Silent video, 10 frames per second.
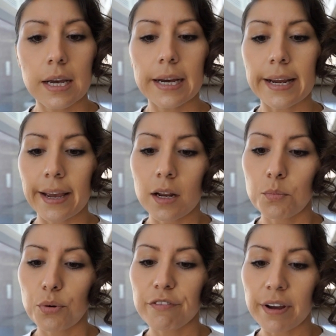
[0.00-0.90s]
Again,
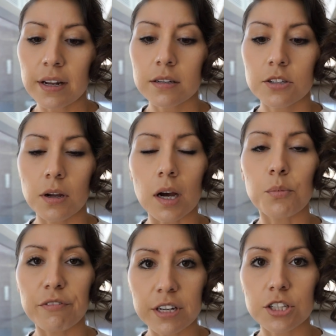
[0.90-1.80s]

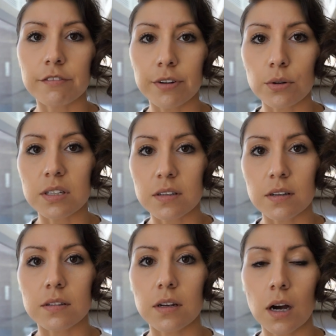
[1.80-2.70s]
prevention
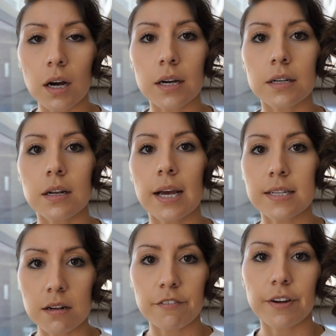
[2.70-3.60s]
focuses on
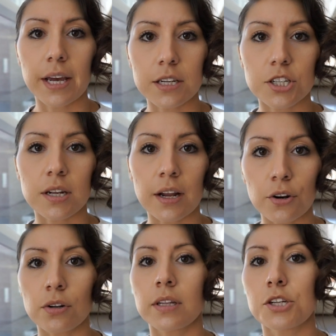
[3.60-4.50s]
identification and
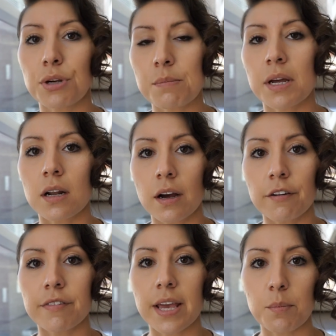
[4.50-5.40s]
early treatment
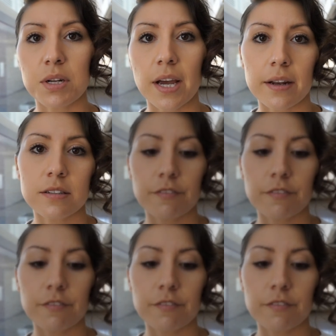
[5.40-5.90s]
of the hepatitis